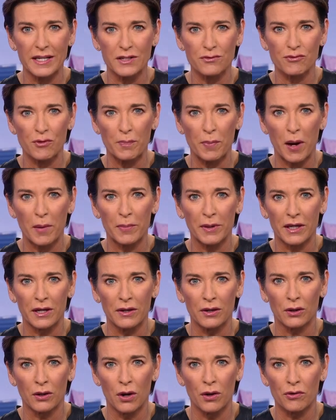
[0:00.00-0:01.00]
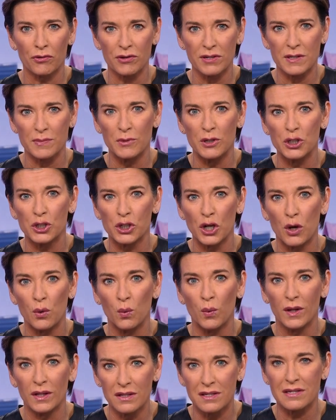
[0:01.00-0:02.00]
Republican Congressman Joe
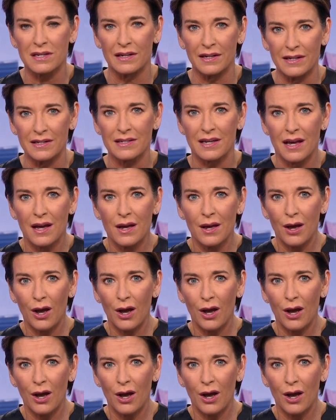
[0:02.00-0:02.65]
Wilson is